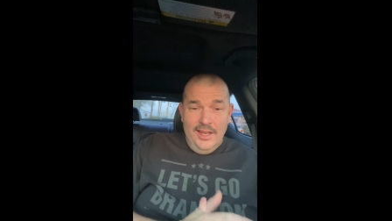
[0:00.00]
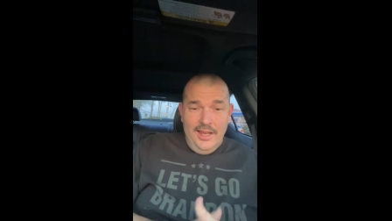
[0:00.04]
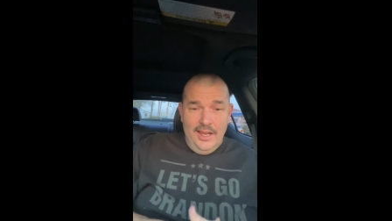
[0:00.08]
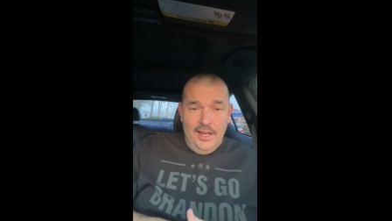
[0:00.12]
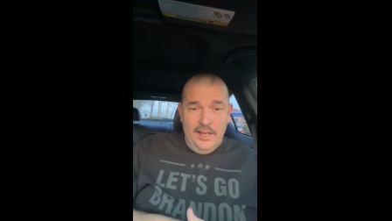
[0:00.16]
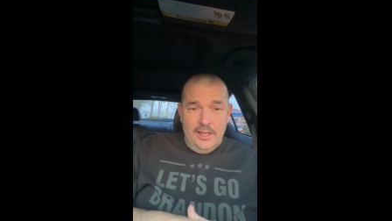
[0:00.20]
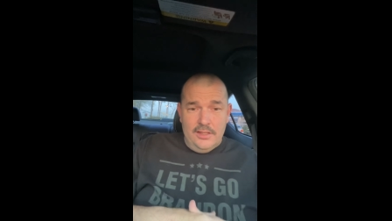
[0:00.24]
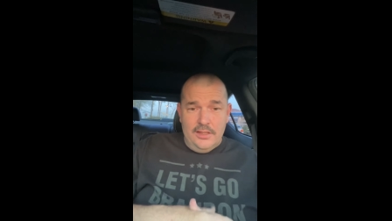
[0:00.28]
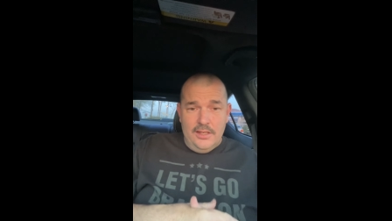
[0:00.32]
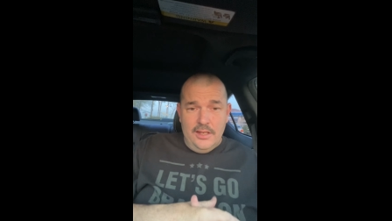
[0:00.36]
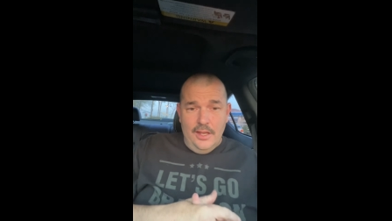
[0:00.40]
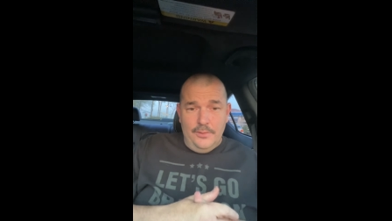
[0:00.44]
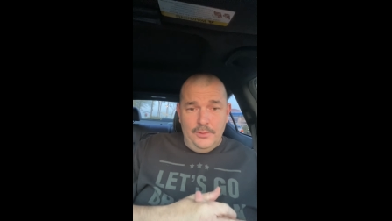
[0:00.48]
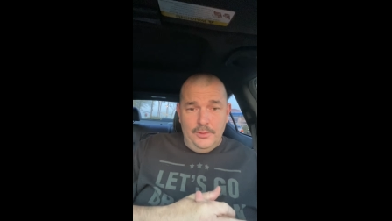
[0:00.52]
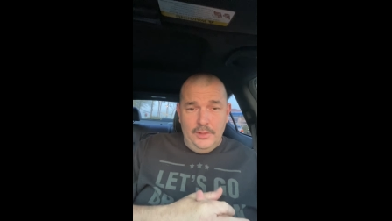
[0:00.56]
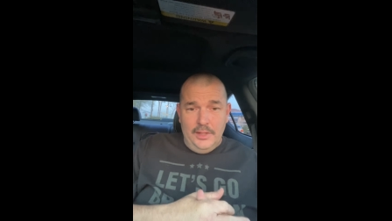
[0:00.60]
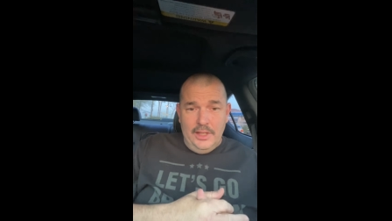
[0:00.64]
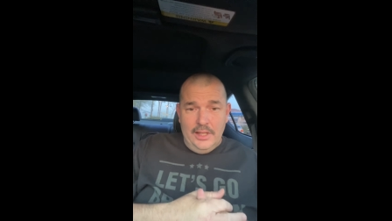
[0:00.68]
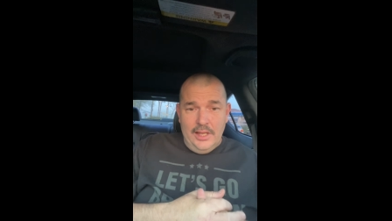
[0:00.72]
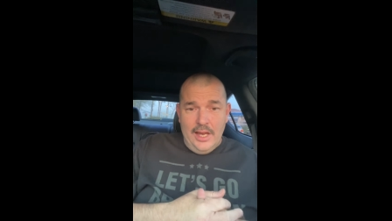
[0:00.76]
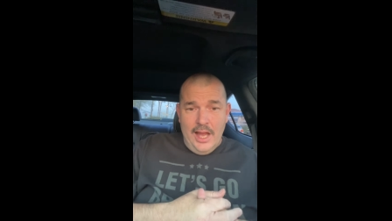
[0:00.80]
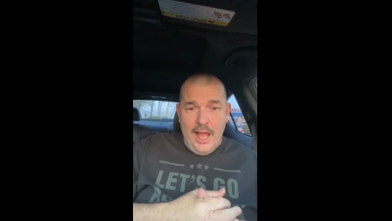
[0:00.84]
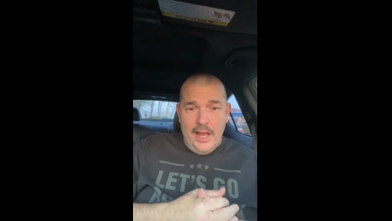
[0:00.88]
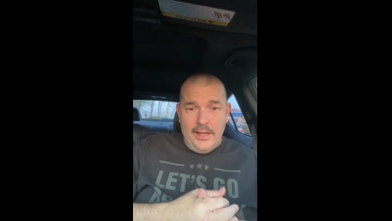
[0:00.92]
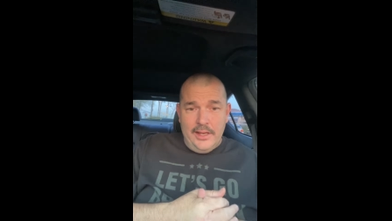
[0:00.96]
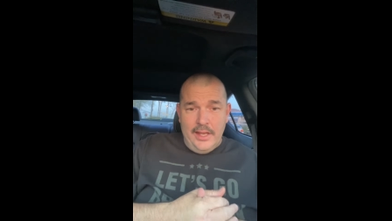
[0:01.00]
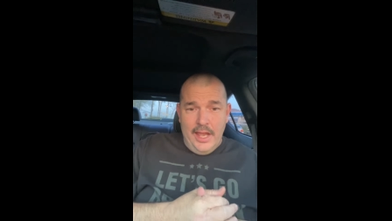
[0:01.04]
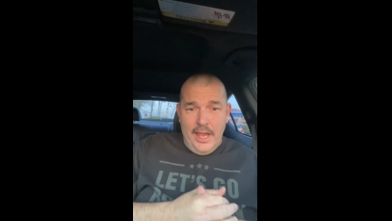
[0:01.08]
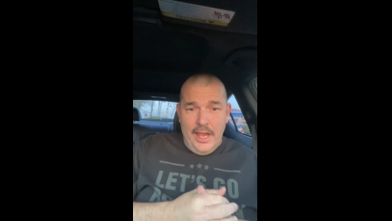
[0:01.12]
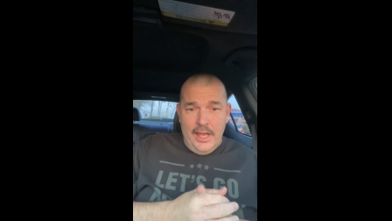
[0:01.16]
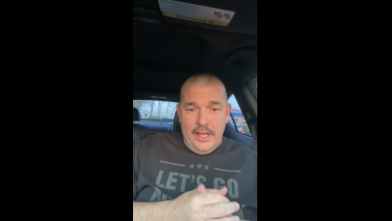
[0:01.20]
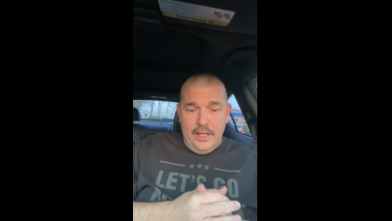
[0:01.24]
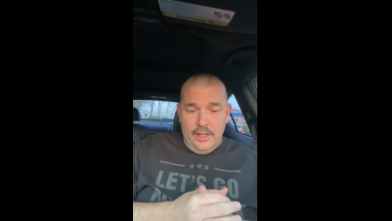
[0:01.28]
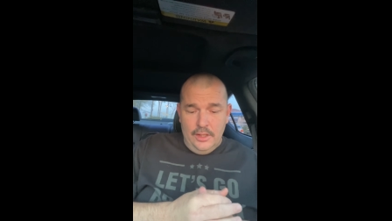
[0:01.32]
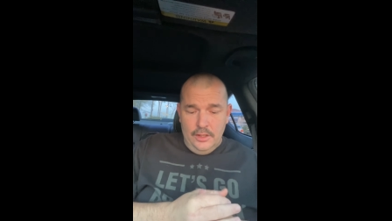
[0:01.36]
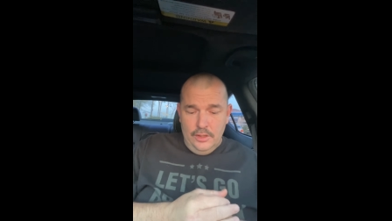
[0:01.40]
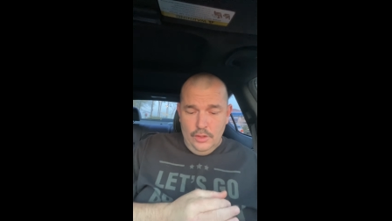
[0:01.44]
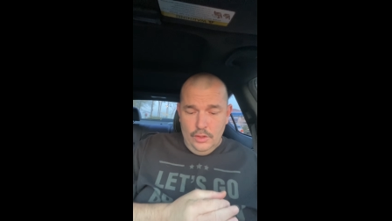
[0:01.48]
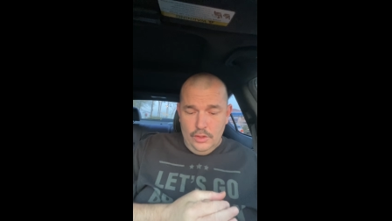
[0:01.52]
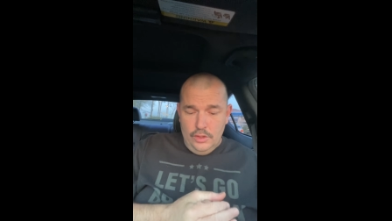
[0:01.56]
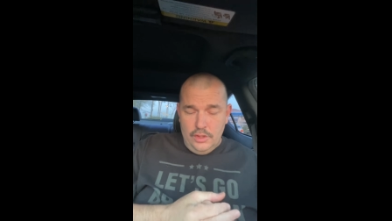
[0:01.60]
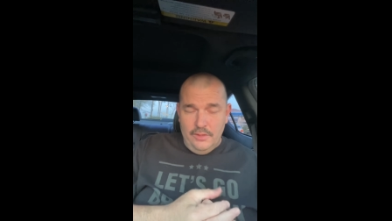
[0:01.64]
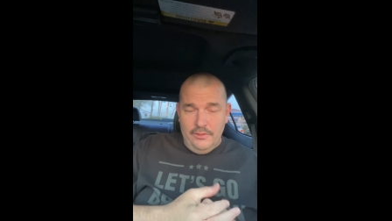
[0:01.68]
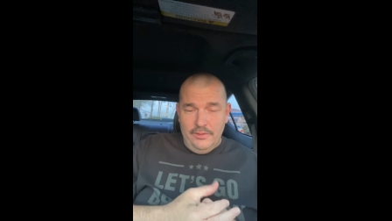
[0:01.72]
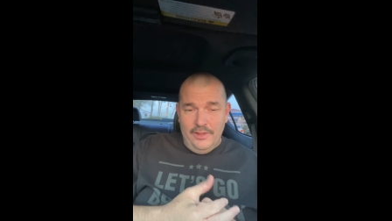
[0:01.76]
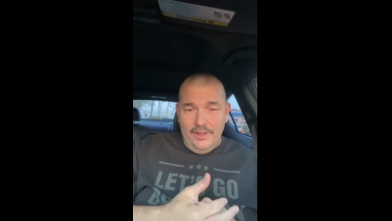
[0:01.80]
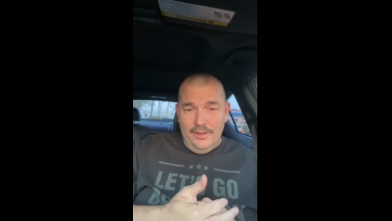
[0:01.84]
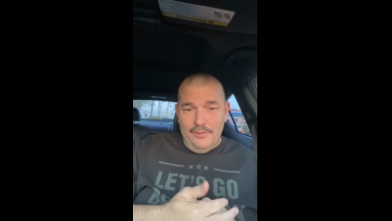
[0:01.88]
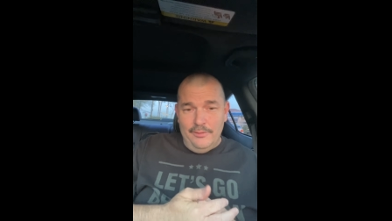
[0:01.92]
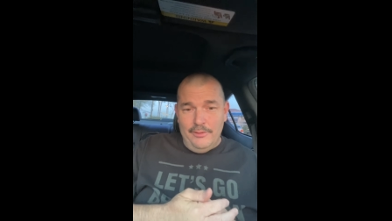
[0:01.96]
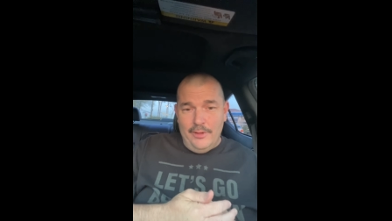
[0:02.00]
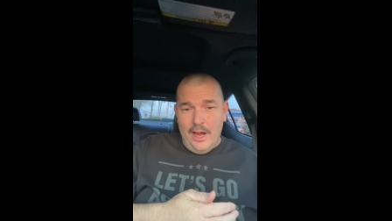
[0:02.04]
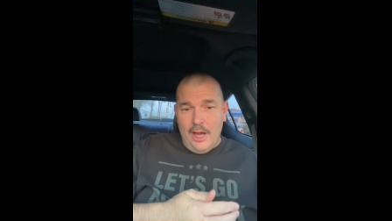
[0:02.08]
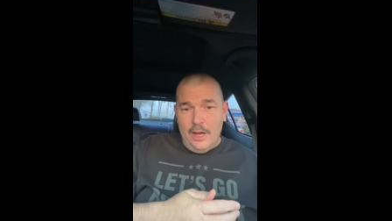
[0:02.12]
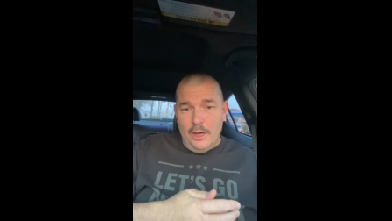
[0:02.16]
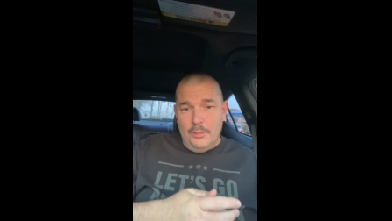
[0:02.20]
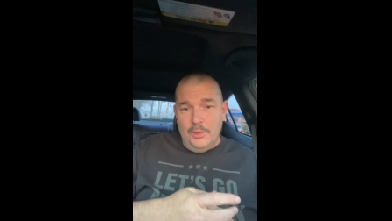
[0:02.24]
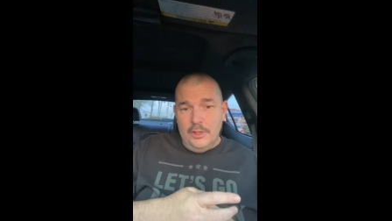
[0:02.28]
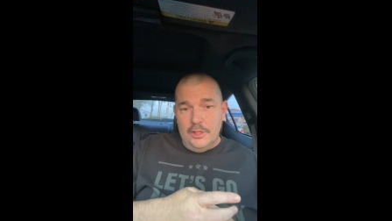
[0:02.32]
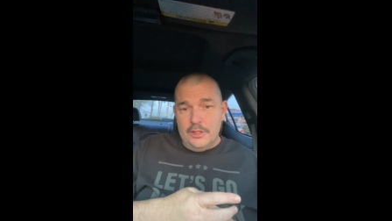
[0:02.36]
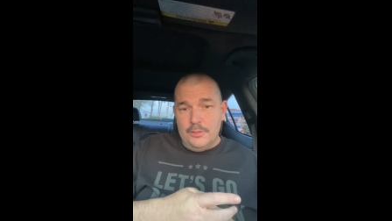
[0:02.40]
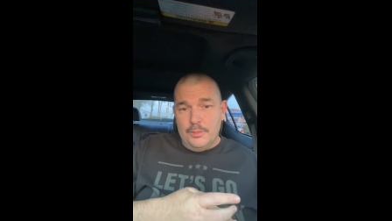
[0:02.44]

It is definitely not a conducive environment